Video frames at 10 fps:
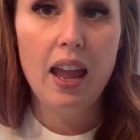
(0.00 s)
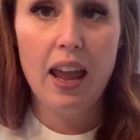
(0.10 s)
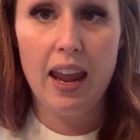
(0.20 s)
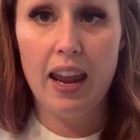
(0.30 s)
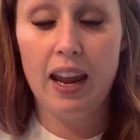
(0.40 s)

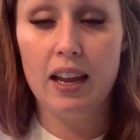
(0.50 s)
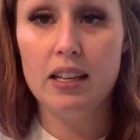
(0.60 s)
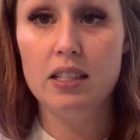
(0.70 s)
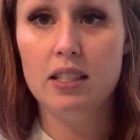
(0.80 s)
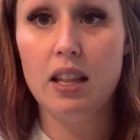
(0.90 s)

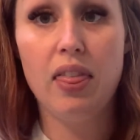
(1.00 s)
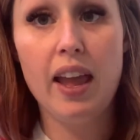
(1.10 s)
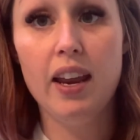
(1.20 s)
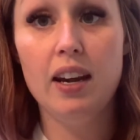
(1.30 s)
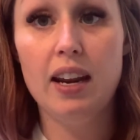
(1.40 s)
And
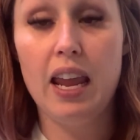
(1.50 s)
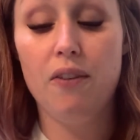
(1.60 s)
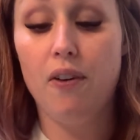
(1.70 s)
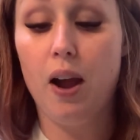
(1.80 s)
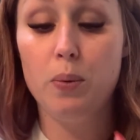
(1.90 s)
then if
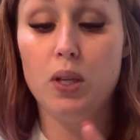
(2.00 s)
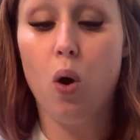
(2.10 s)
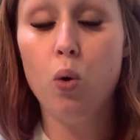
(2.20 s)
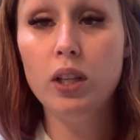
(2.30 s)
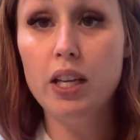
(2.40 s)
I was
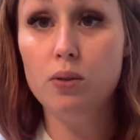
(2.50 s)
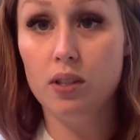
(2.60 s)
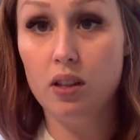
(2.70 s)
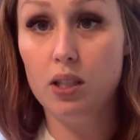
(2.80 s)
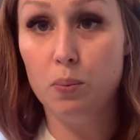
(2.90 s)
only using
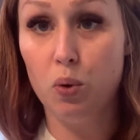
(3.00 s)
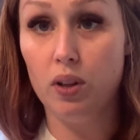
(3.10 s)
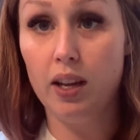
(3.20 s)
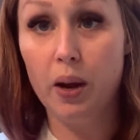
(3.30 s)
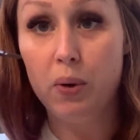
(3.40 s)
the
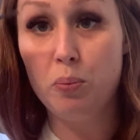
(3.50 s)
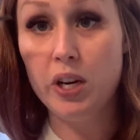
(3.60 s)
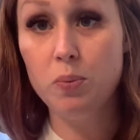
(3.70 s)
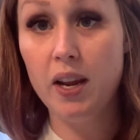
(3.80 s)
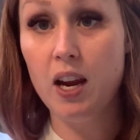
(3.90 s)
spoolie, I would
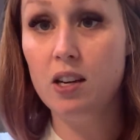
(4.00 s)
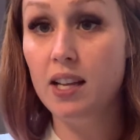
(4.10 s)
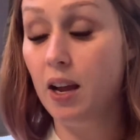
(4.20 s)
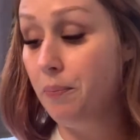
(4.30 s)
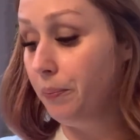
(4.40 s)
brush my hairs
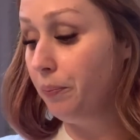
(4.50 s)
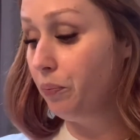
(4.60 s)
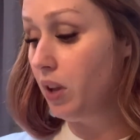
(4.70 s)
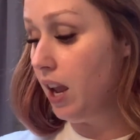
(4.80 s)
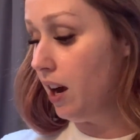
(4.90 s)
up
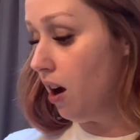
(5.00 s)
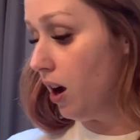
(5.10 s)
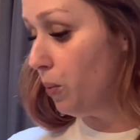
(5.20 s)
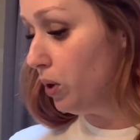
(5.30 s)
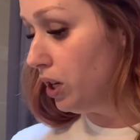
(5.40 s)
and
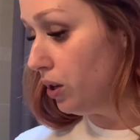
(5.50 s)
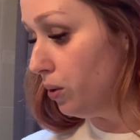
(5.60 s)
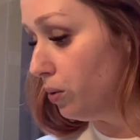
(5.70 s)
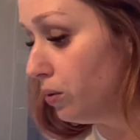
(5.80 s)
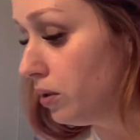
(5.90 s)
I would
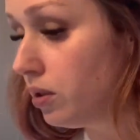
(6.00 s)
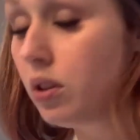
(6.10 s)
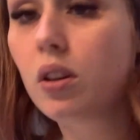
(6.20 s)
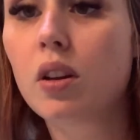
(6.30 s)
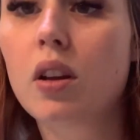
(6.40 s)
use
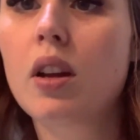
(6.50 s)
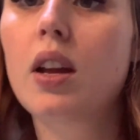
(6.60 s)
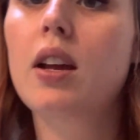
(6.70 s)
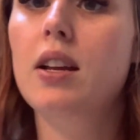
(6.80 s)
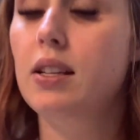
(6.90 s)

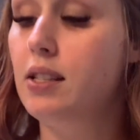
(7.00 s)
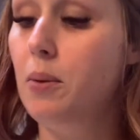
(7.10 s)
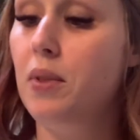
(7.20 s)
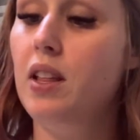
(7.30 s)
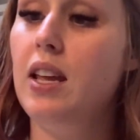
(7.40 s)

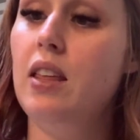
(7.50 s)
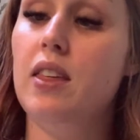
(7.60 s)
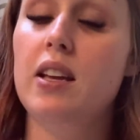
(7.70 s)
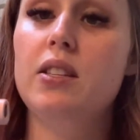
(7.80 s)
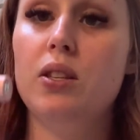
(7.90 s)
something like
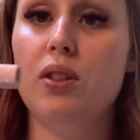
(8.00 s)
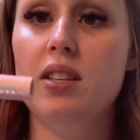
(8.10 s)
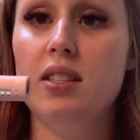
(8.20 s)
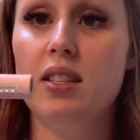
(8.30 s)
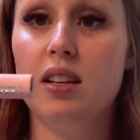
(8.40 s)
this. So this
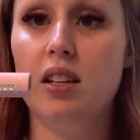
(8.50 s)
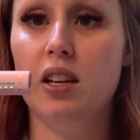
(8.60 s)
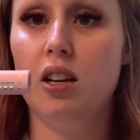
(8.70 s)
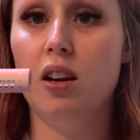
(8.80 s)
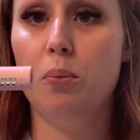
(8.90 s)
is the
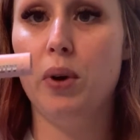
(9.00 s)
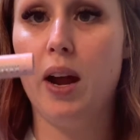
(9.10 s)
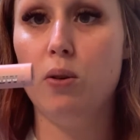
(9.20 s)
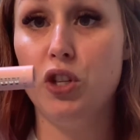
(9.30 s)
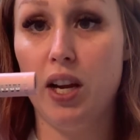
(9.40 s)
clear
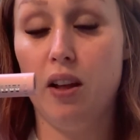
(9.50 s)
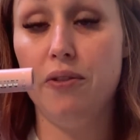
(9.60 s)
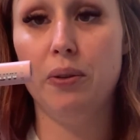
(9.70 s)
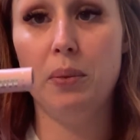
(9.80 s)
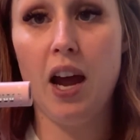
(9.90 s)
brow gel
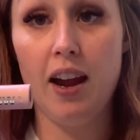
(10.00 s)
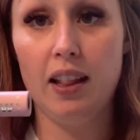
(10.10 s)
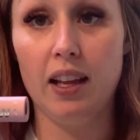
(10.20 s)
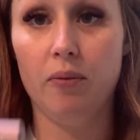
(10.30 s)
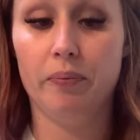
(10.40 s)
from Kylie.